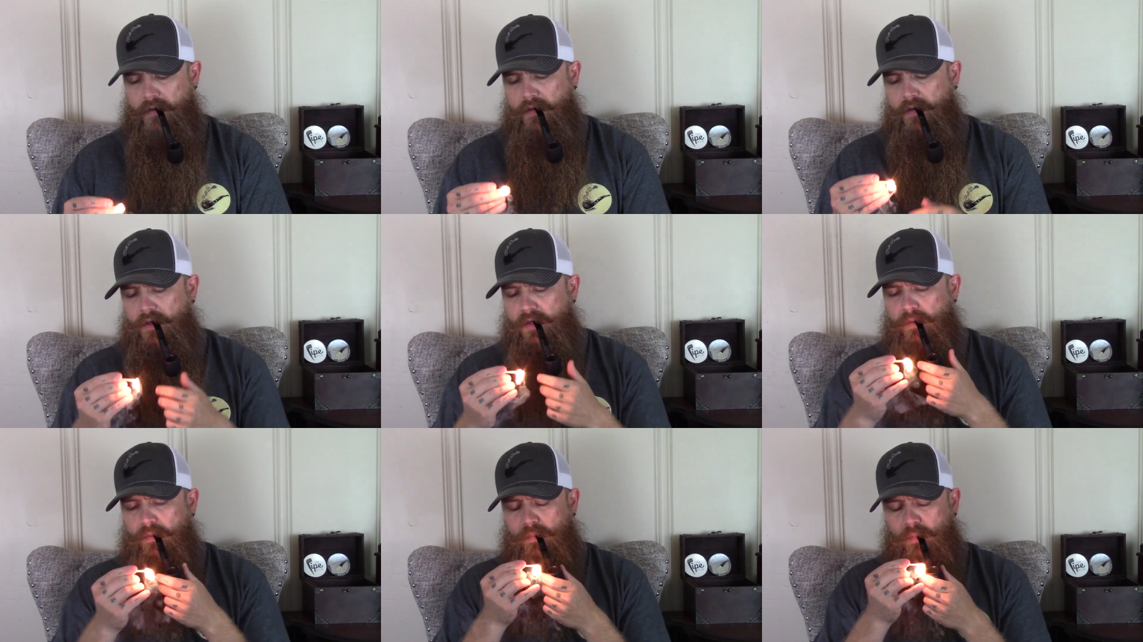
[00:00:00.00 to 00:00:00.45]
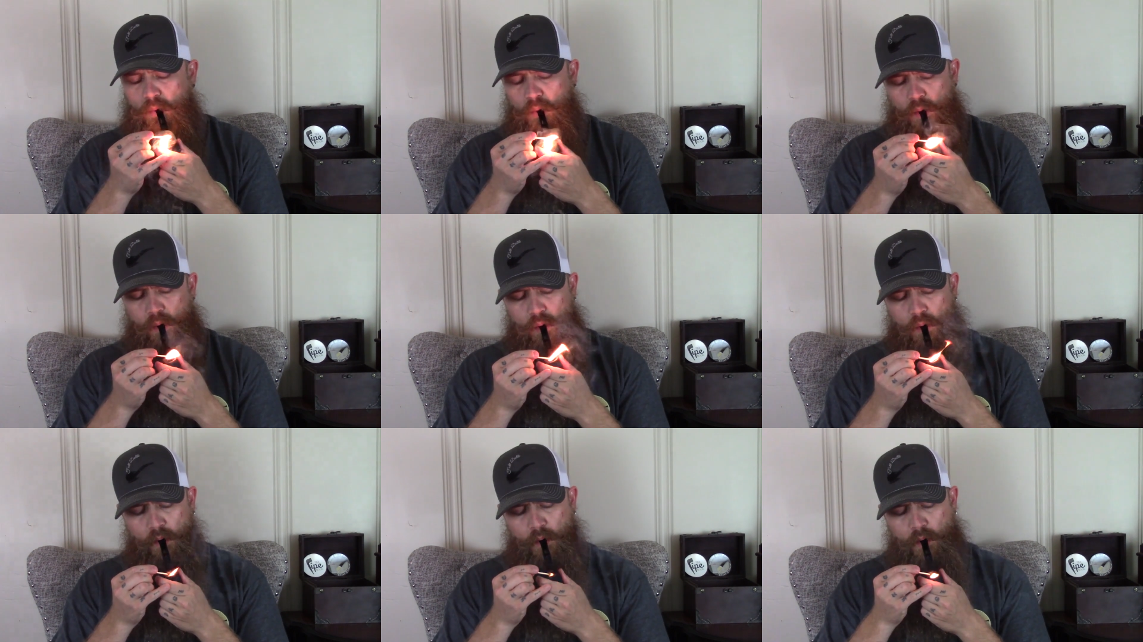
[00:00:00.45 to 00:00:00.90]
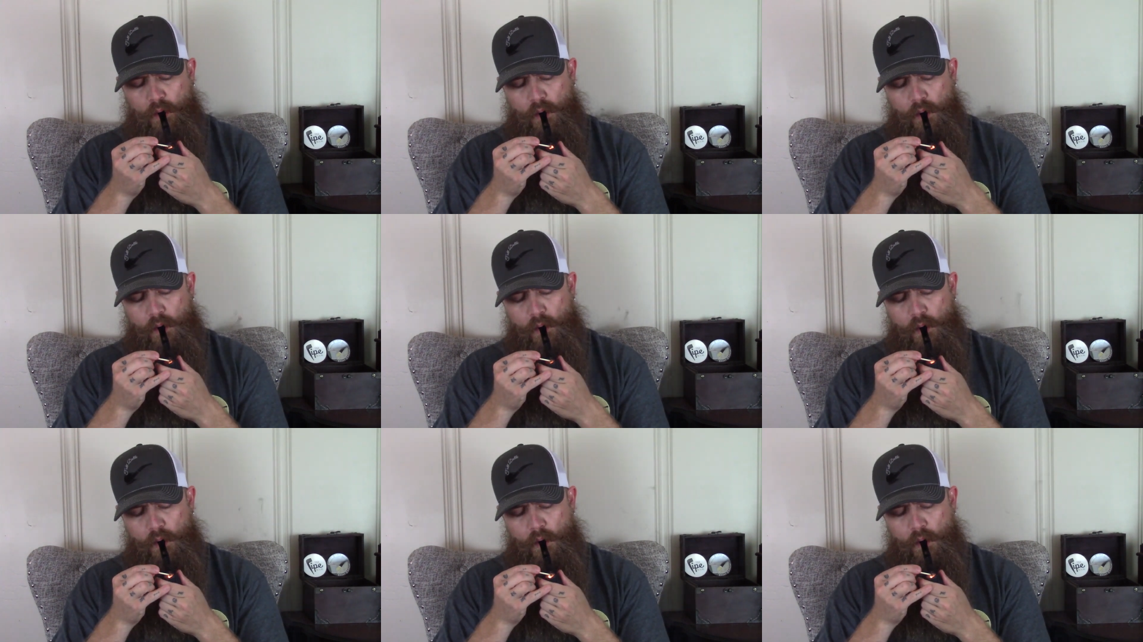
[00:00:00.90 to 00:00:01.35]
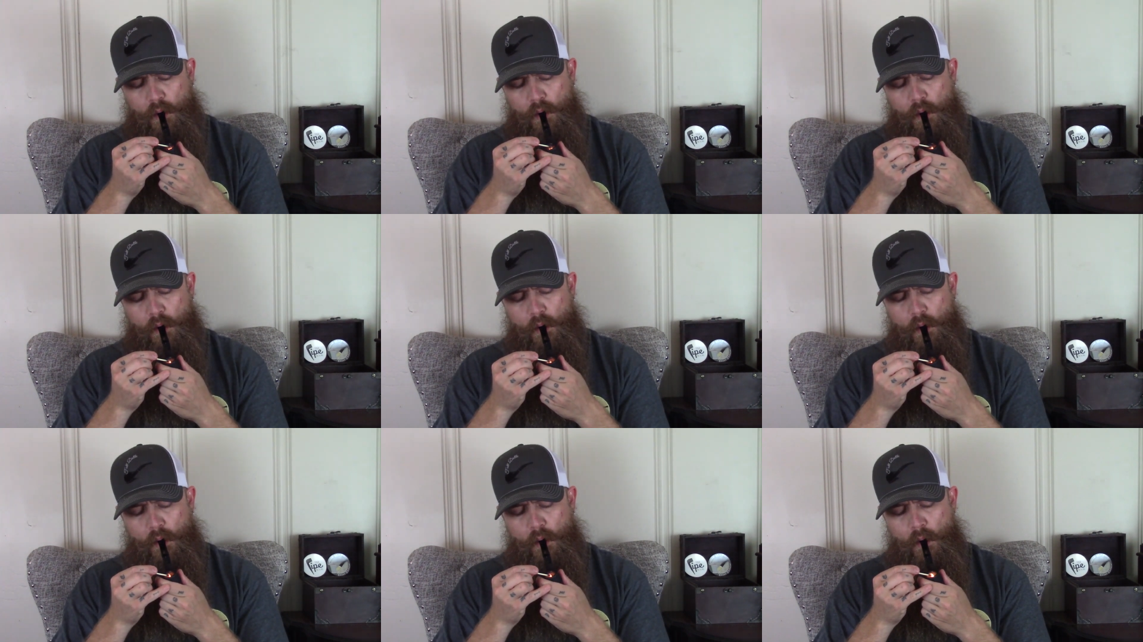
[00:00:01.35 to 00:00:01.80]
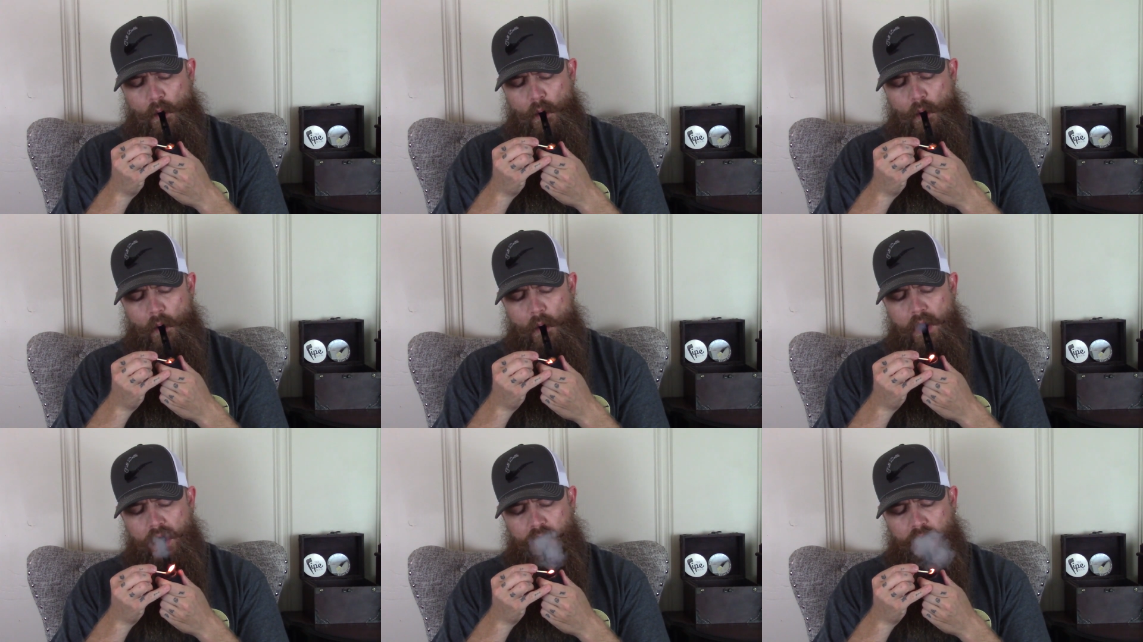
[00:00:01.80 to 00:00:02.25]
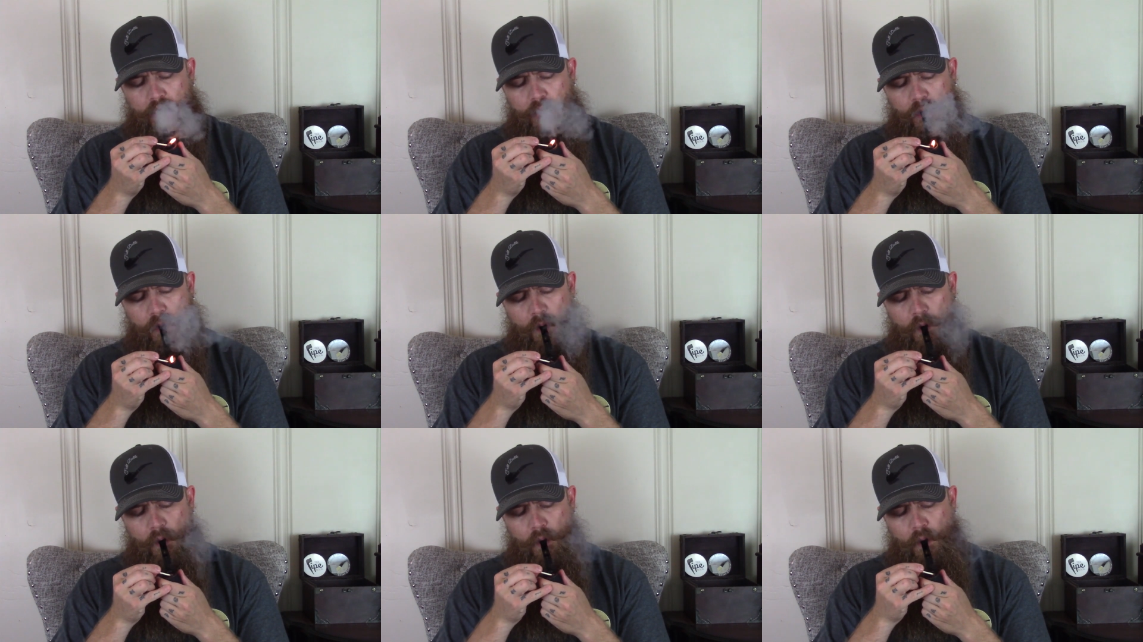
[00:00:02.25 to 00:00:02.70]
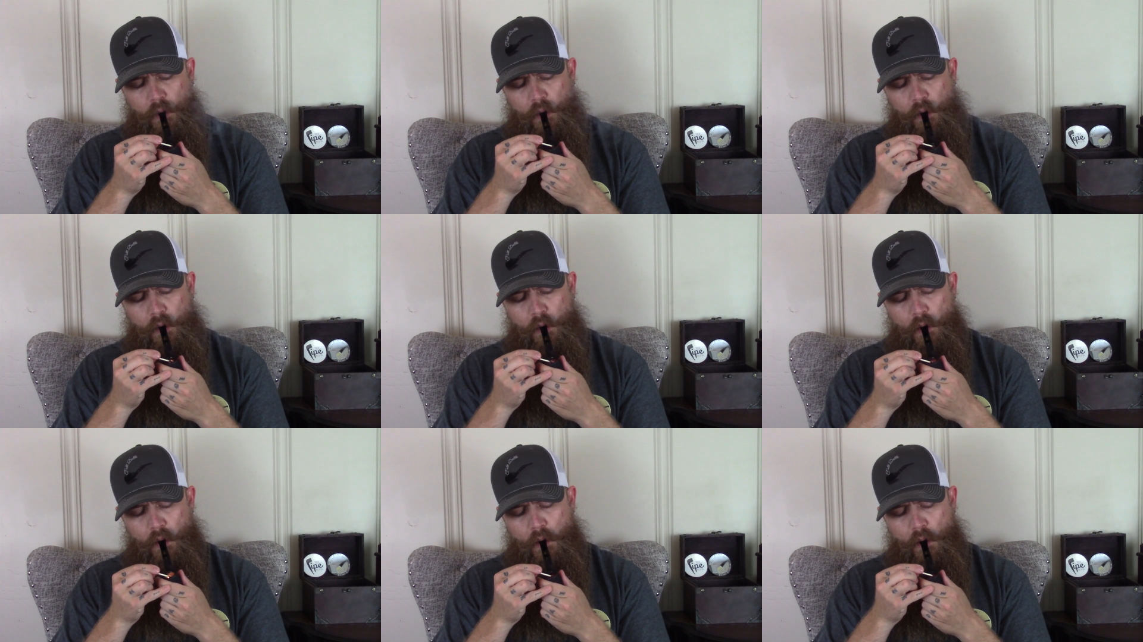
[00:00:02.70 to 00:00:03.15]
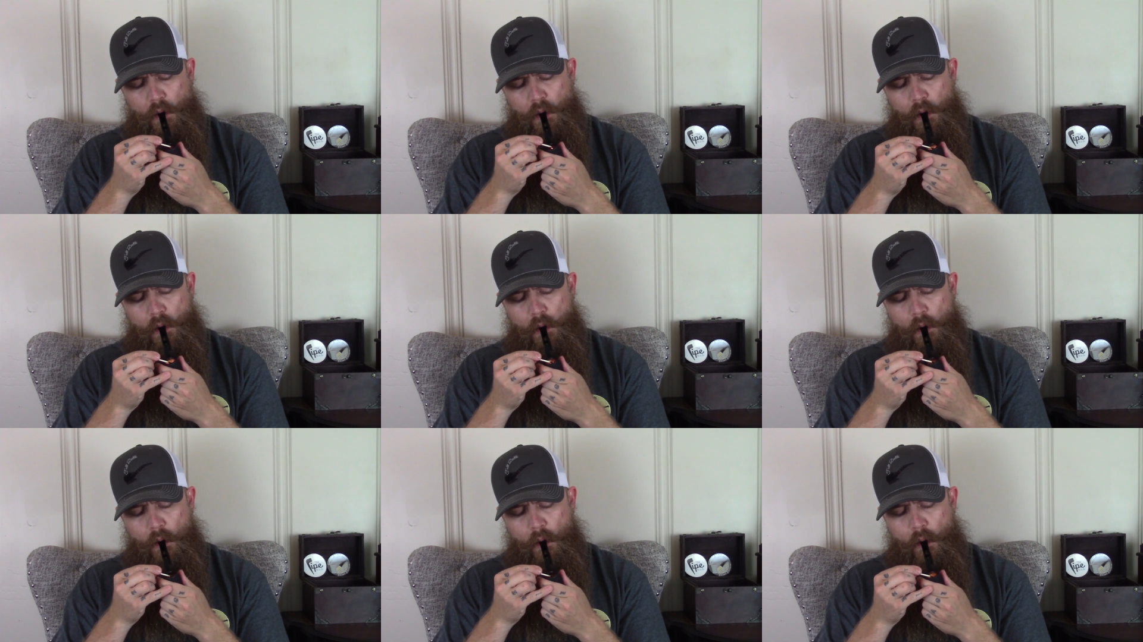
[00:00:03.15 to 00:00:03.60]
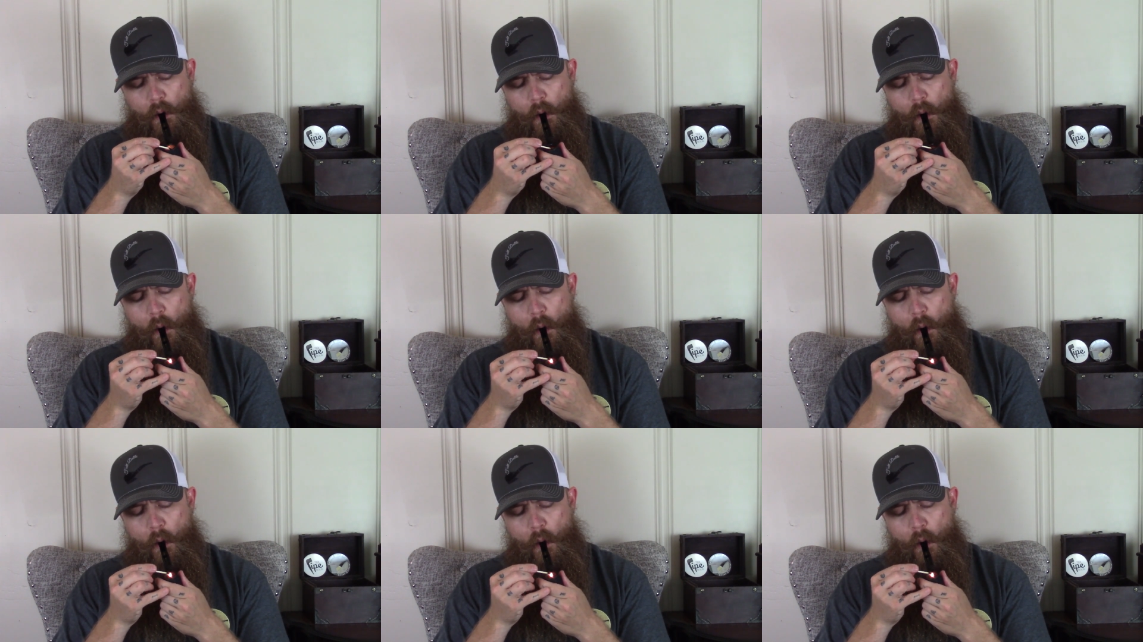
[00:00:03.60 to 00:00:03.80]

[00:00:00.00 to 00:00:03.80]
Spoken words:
(no one is talking)